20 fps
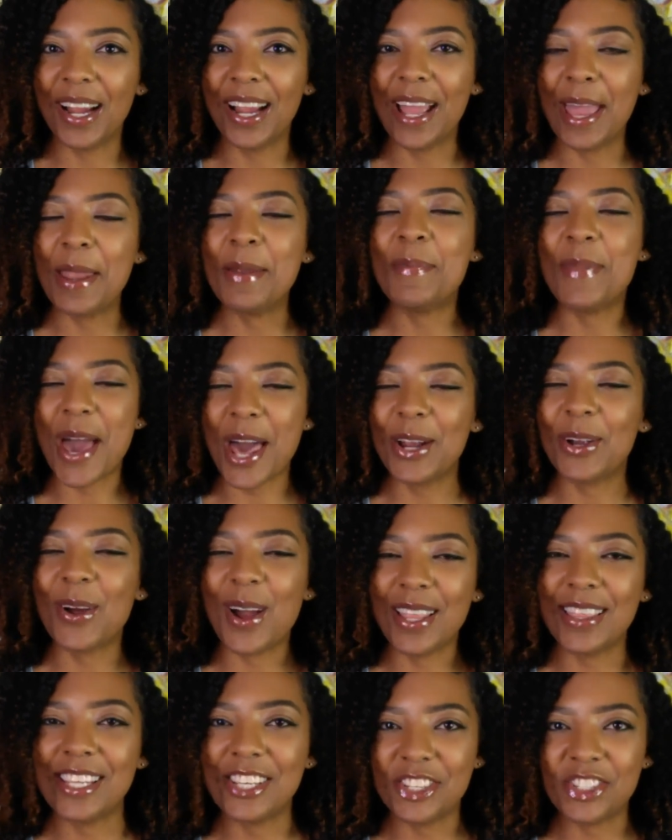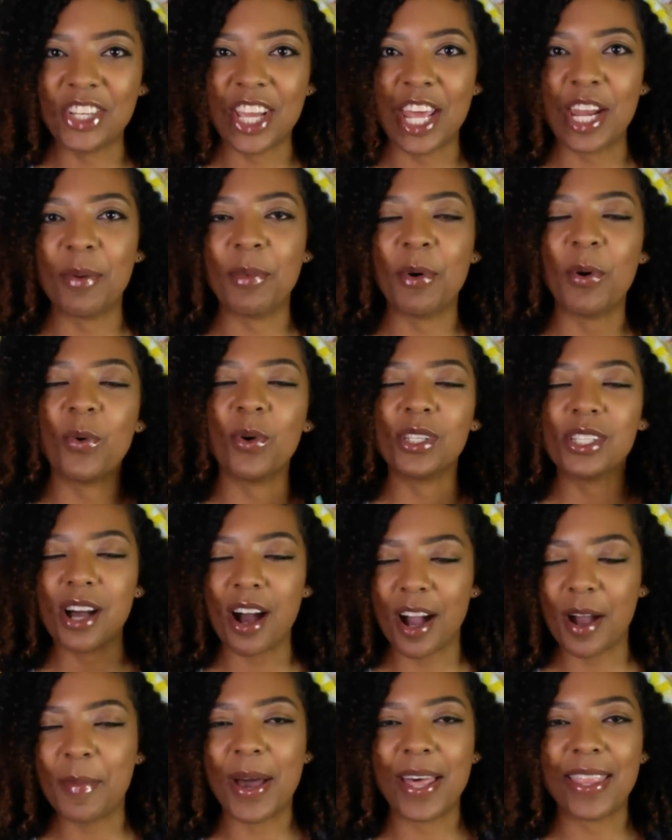and better on this channel, but we'll
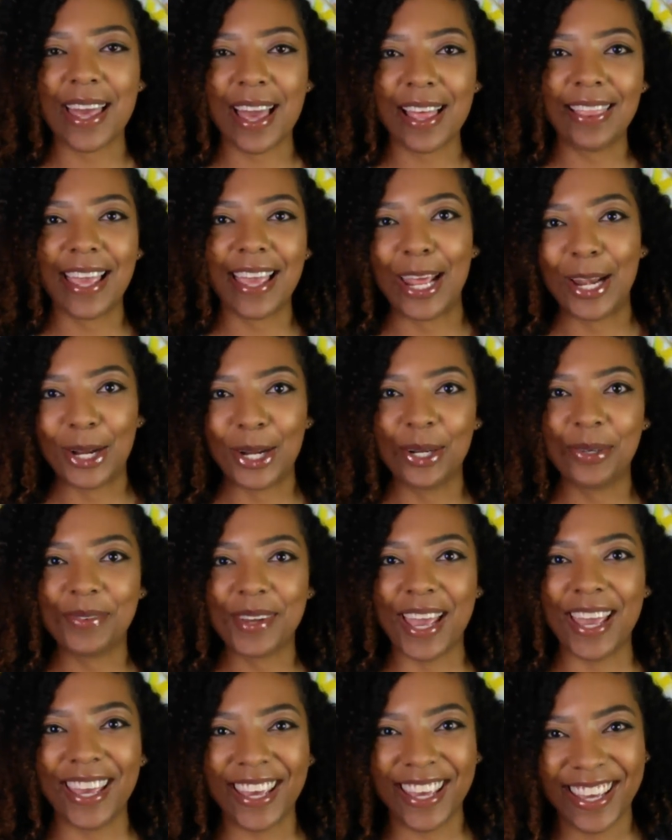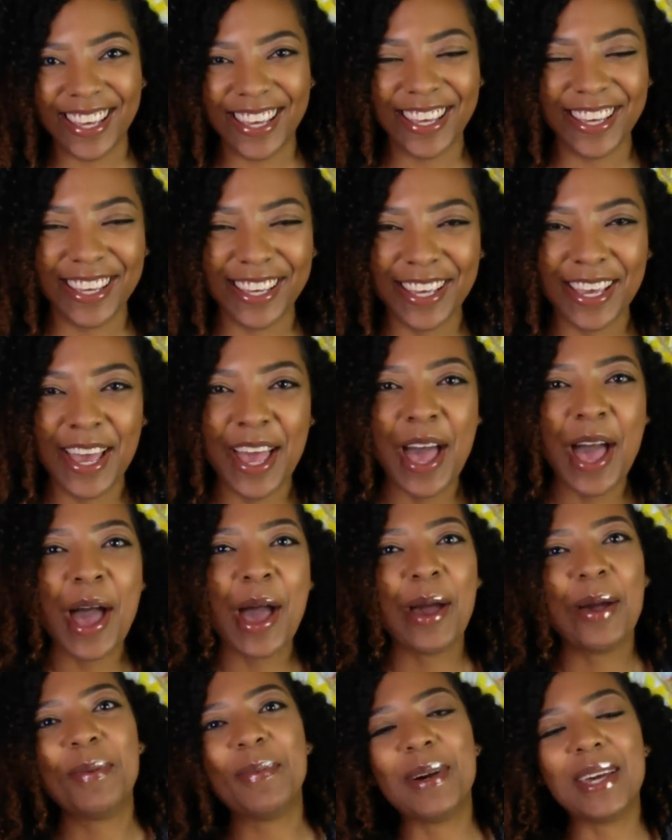talk about that later.
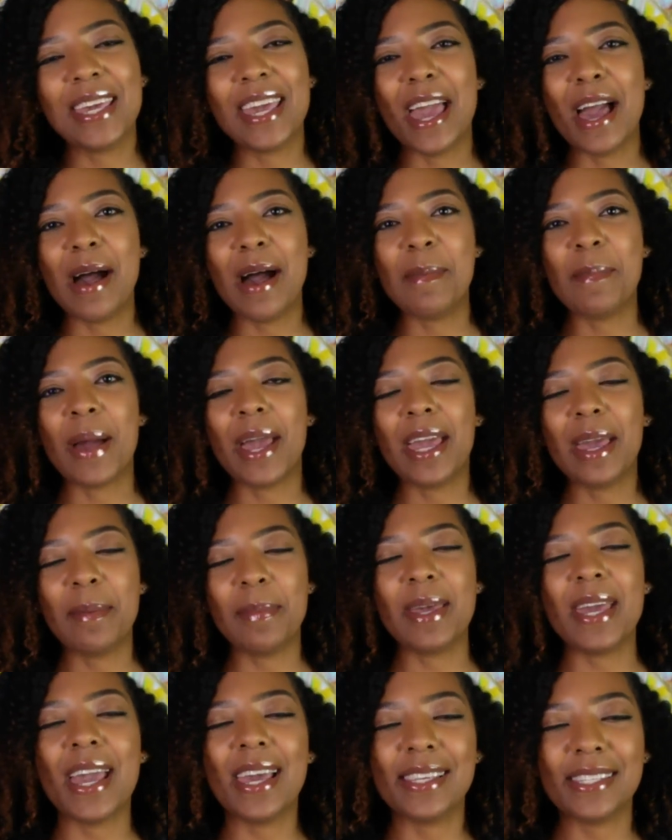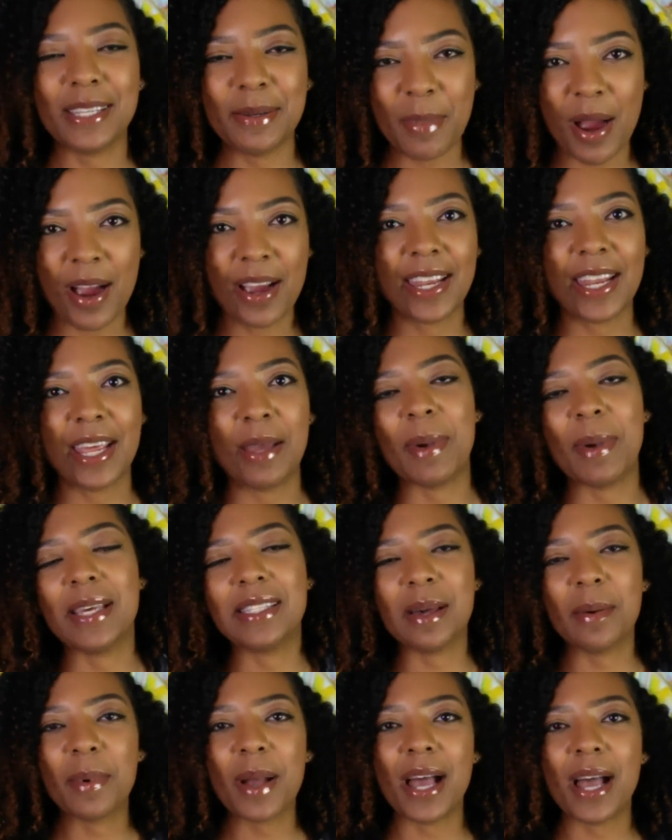But yeah, my MBA is in marketing, my
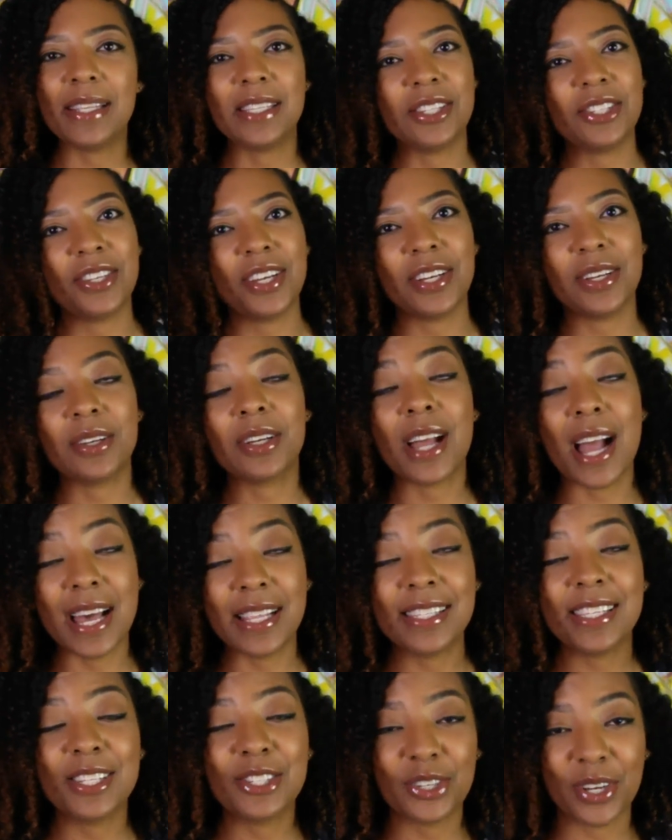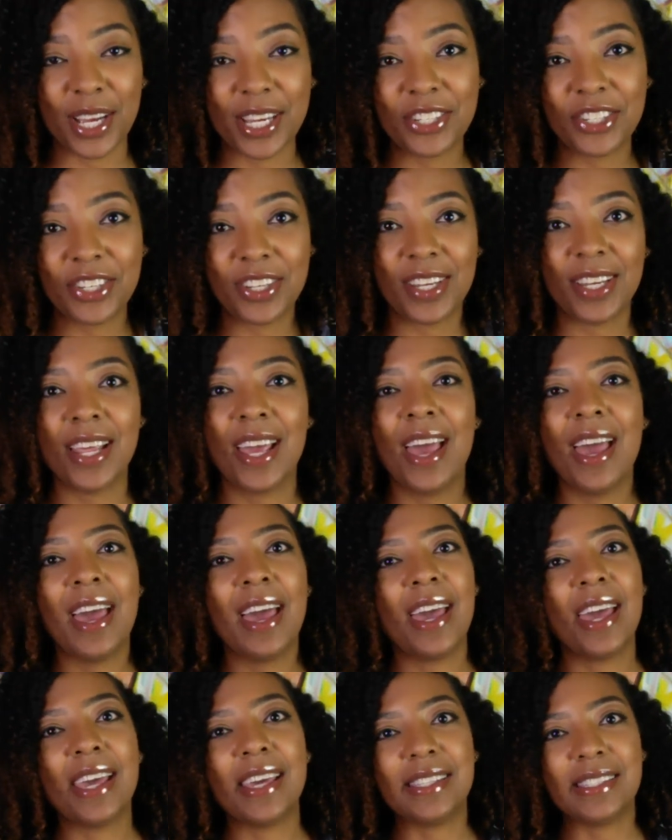sub-concentration
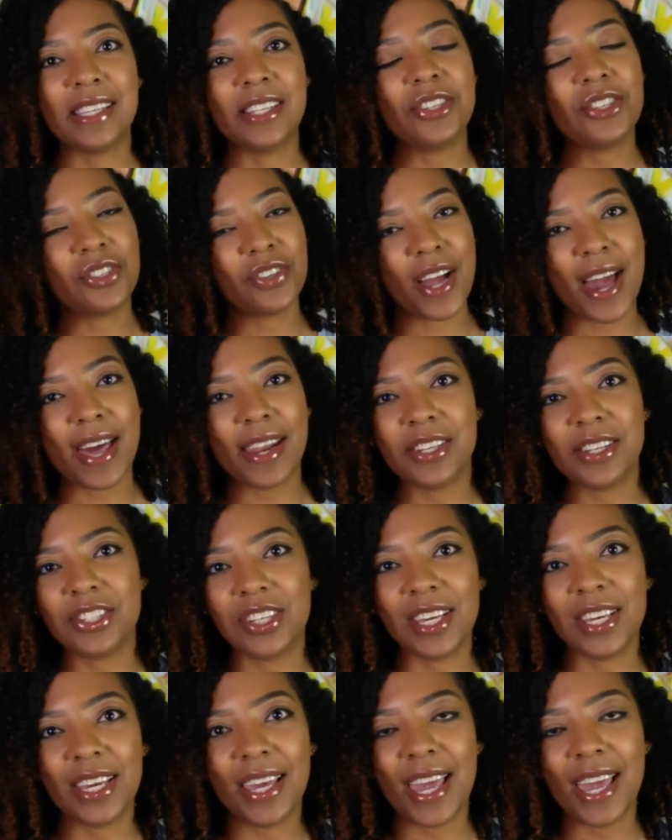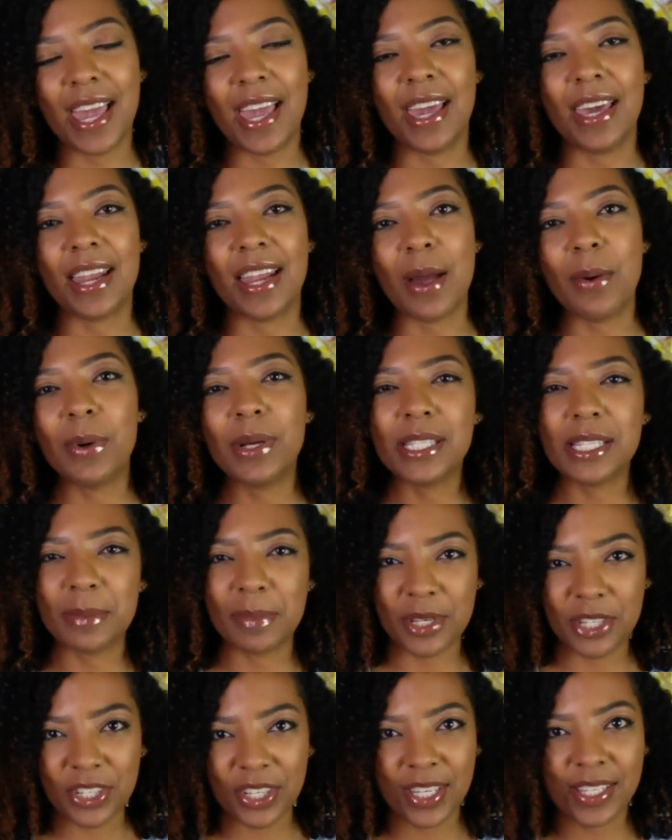is in strategy, and I went to
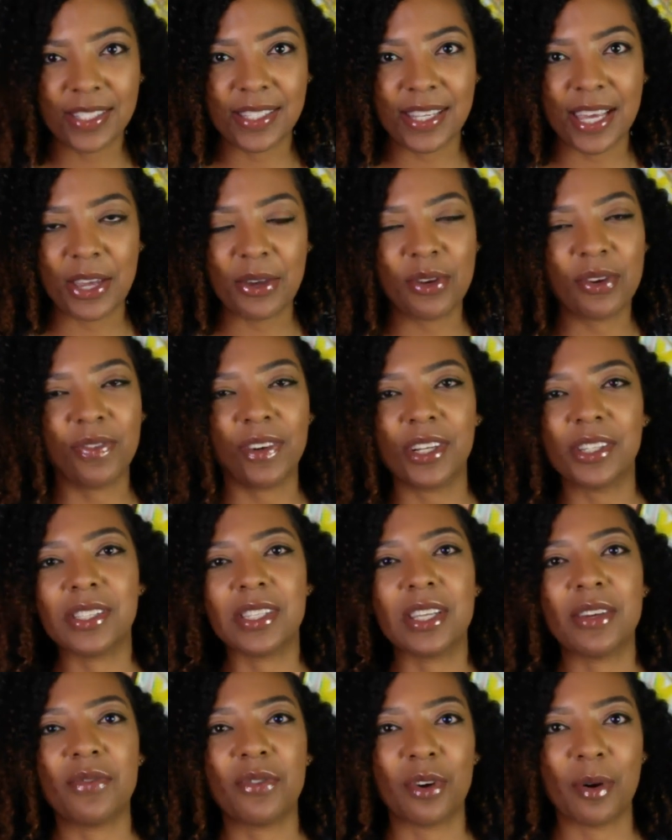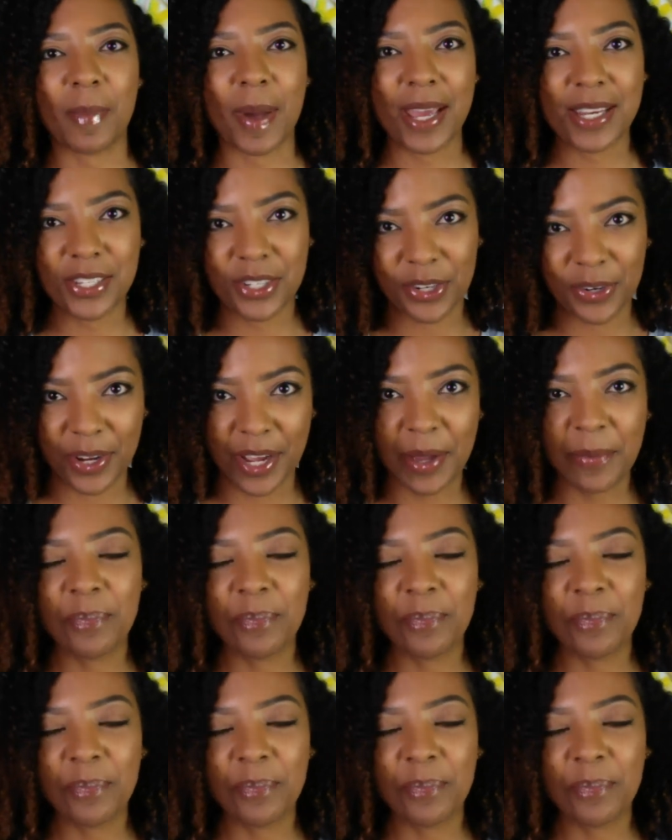Michigan State University for my degree.